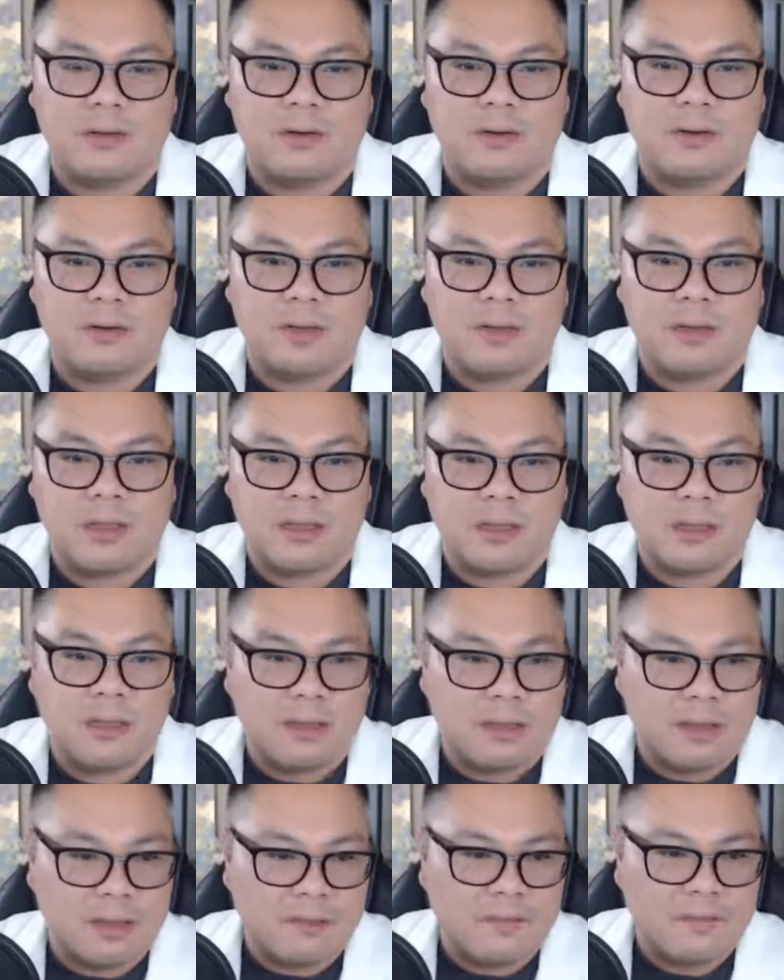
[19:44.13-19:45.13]

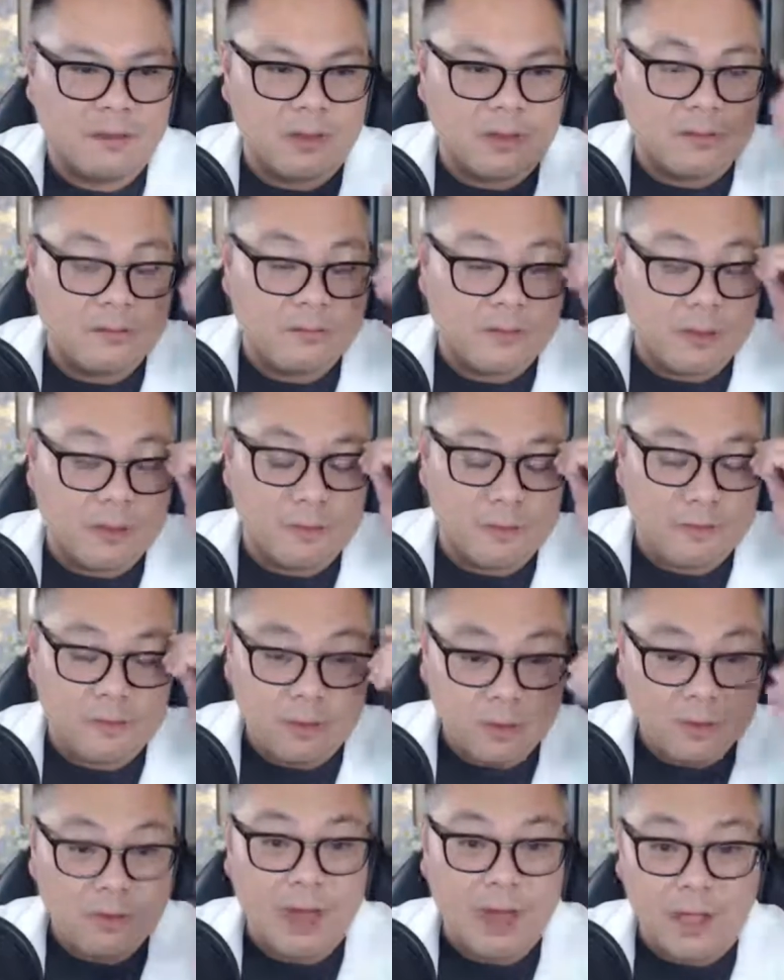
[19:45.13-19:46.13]
And
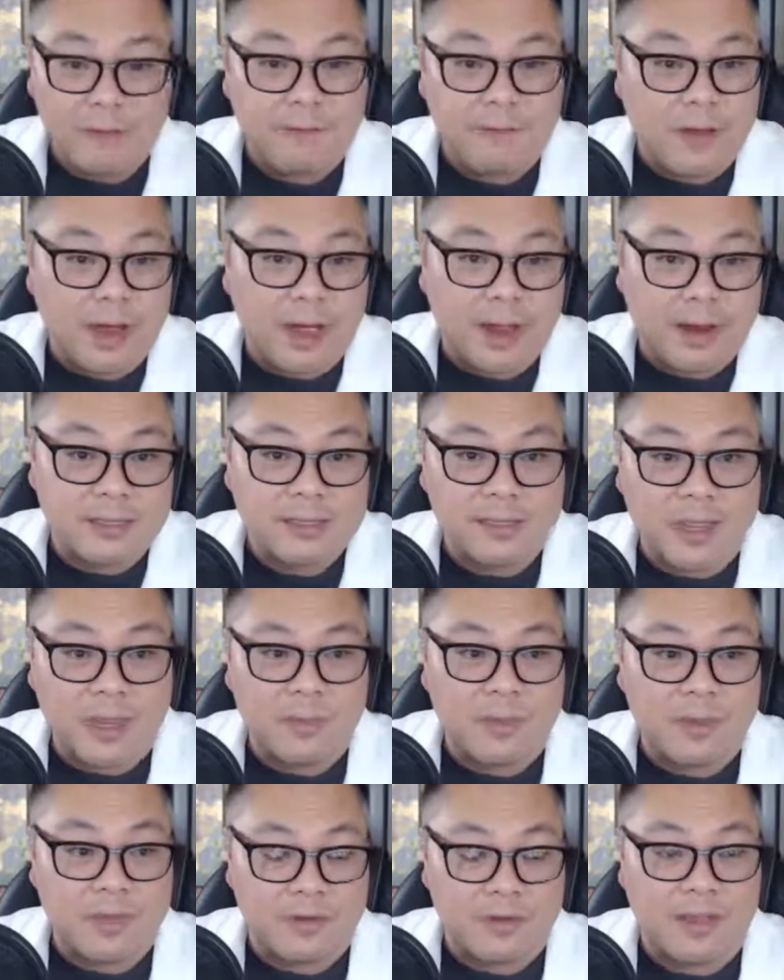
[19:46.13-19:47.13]
if you got fired,
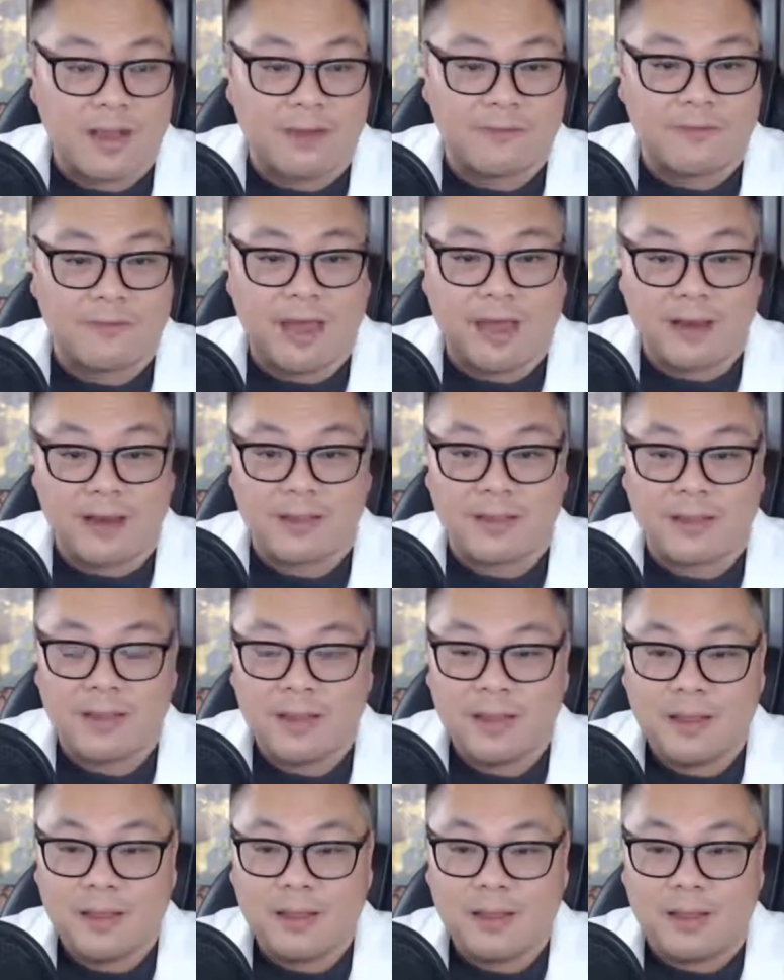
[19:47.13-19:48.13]
type in you got fired,
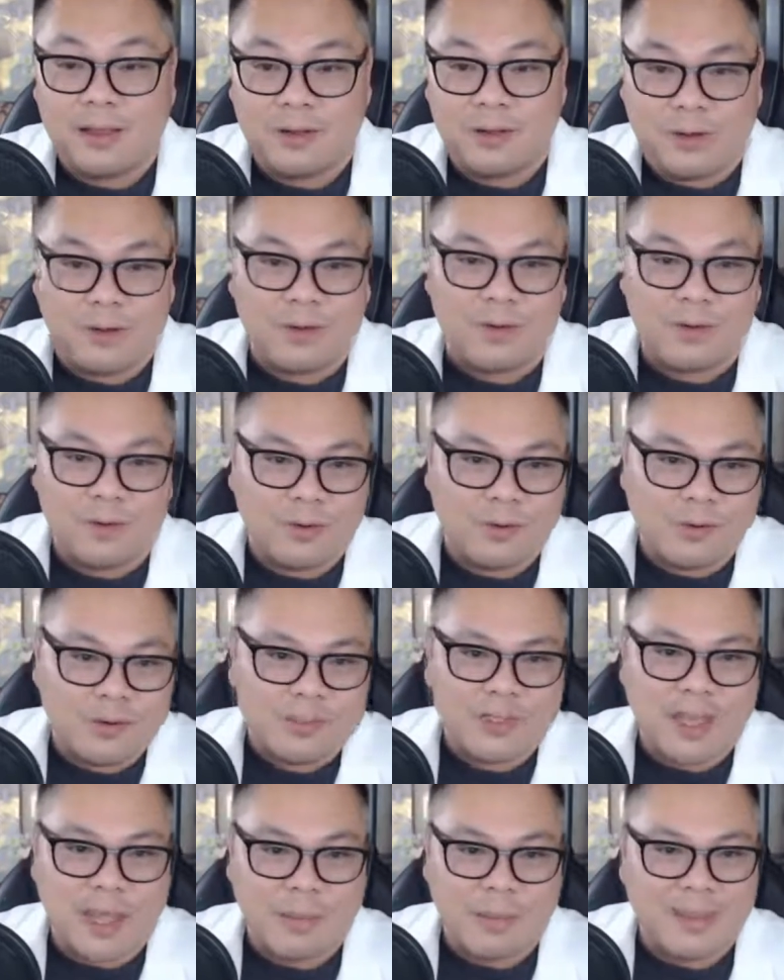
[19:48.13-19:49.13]

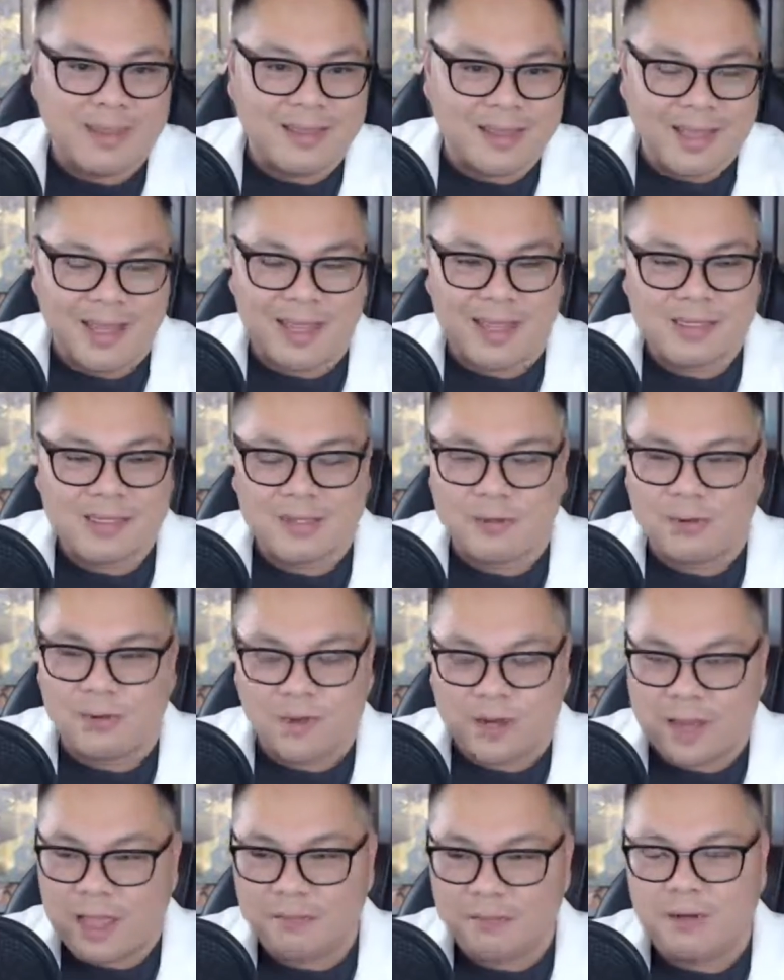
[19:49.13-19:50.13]
or type in yes
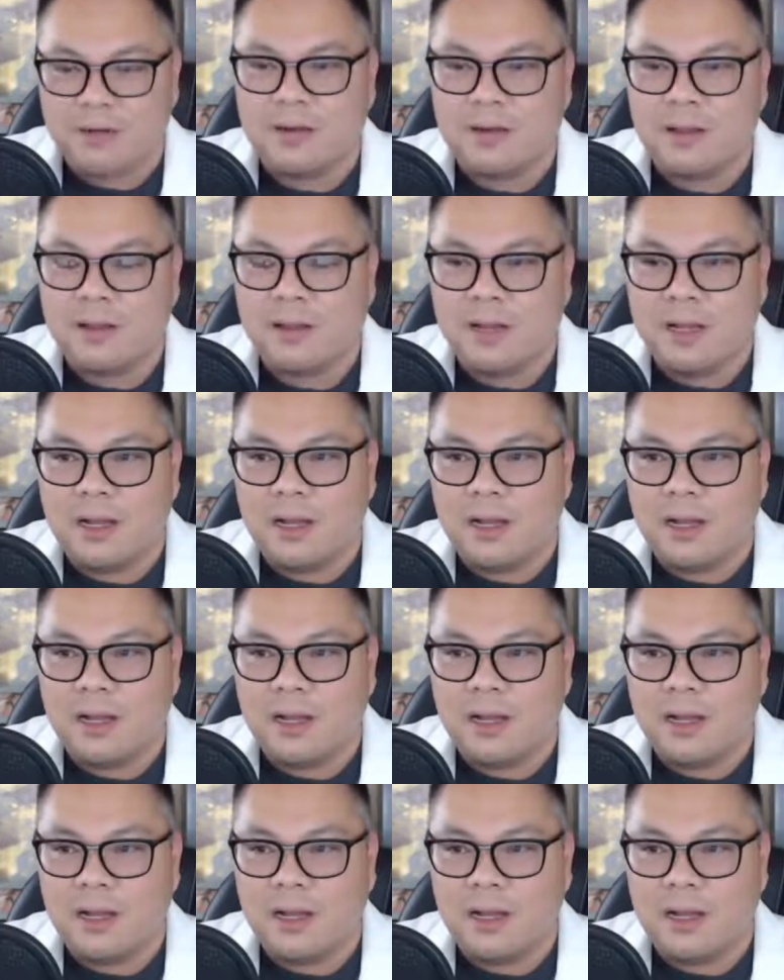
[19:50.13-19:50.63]
or whatever.